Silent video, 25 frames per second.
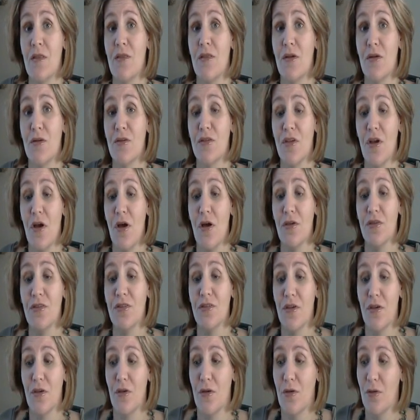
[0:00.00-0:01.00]
There's
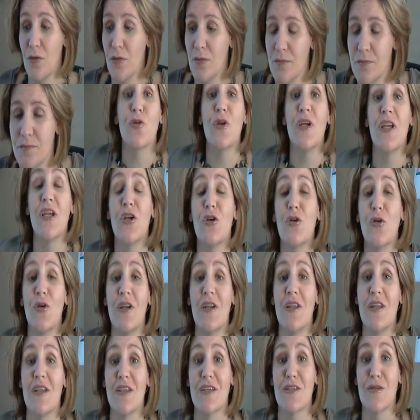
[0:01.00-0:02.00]
also tree
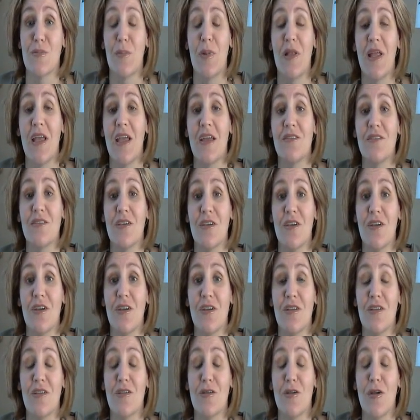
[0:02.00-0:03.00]
greetings, plants a
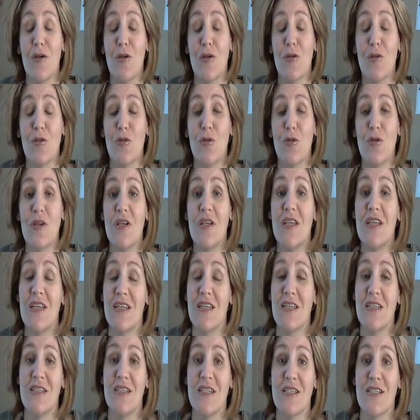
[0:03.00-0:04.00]
tree
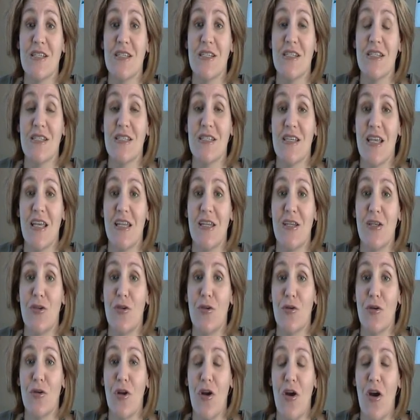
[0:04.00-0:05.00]
in addition to sending
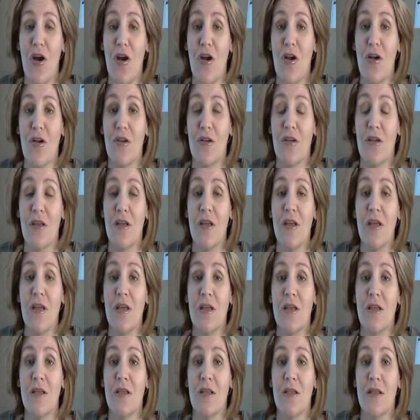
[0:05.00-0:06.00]
your card.
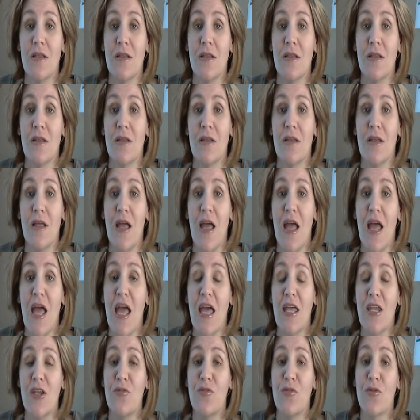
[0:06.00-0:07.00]

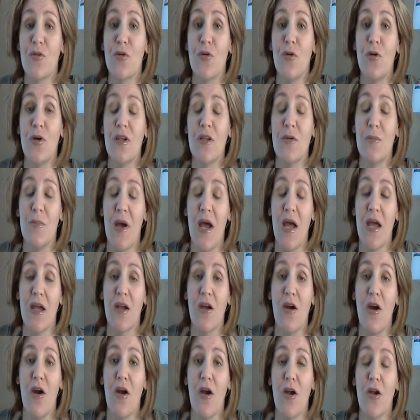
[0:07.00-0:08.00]
And if you're going to buy
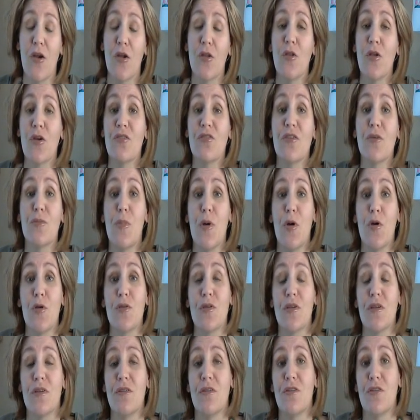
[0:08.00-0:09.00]
a card, look for
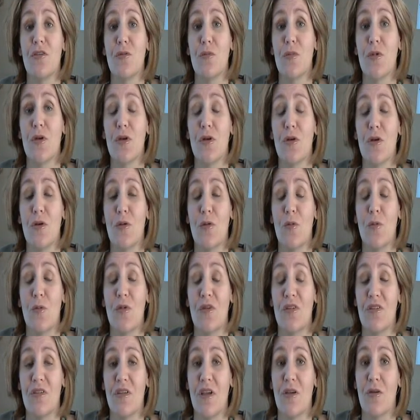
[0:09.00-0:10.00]
post-consumer
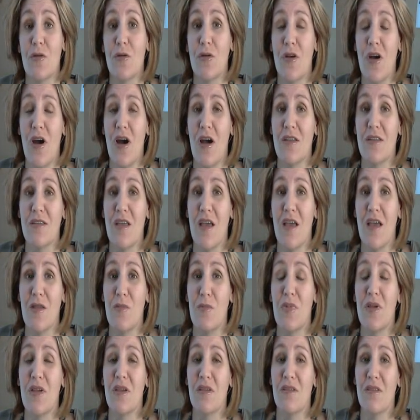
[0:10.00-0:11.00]
recycled
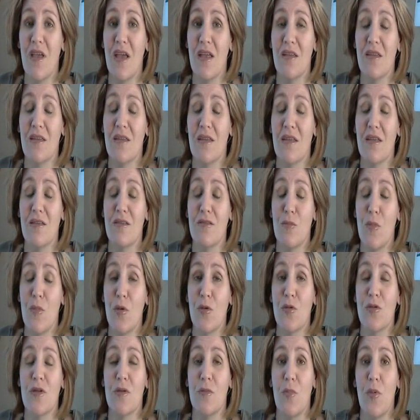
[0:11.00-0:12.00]
content because that is
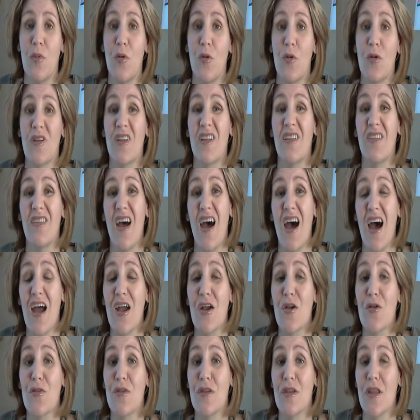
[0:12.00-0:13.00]
most important, and the
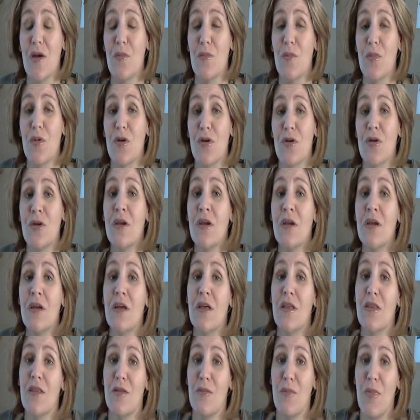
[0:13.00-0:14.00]
higher the number,
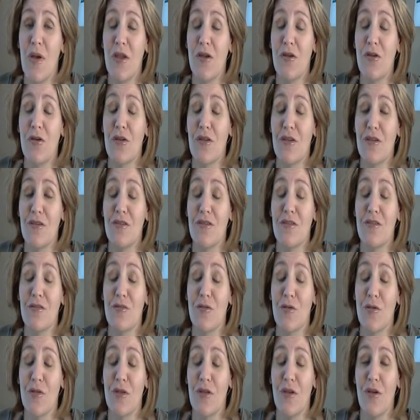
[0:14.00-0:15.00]
the better it is
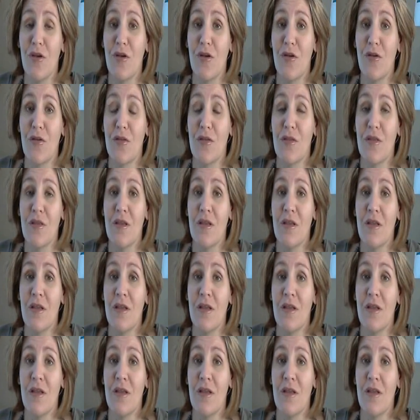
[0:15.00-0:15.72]
for the earth.